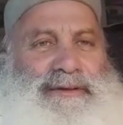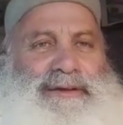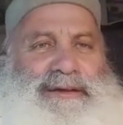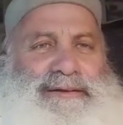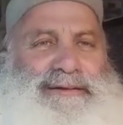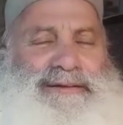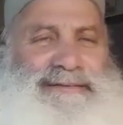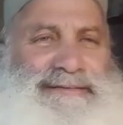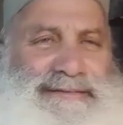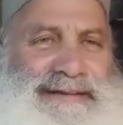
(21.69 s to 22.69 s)
And
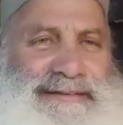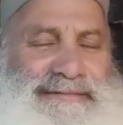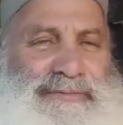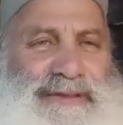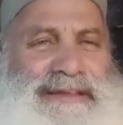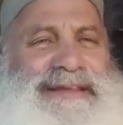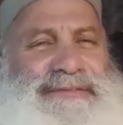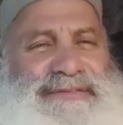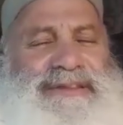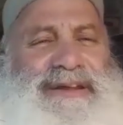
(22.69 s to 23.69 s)
it's really
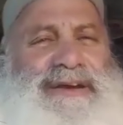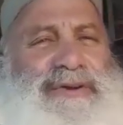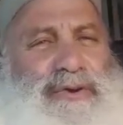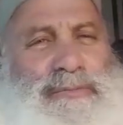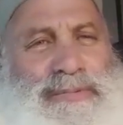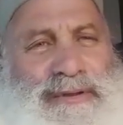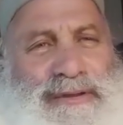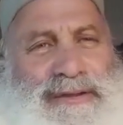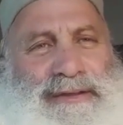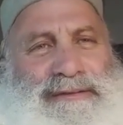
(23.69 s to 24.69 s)
gives a lot of hope
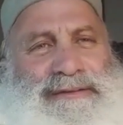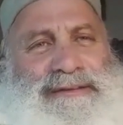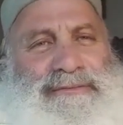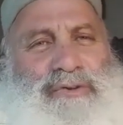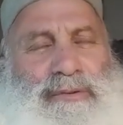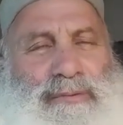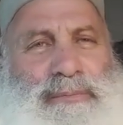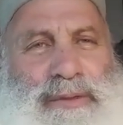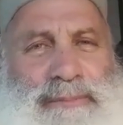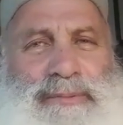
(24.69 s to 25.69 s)
to the normal
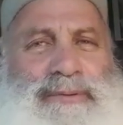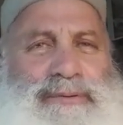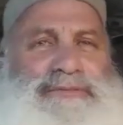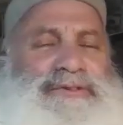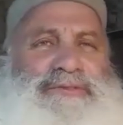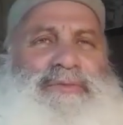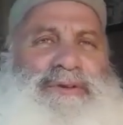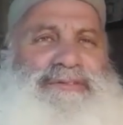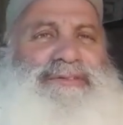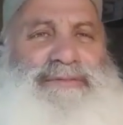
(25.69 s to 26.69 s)
people who just
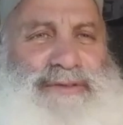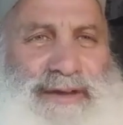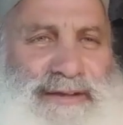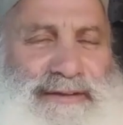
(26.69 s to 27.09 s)
want to serve God.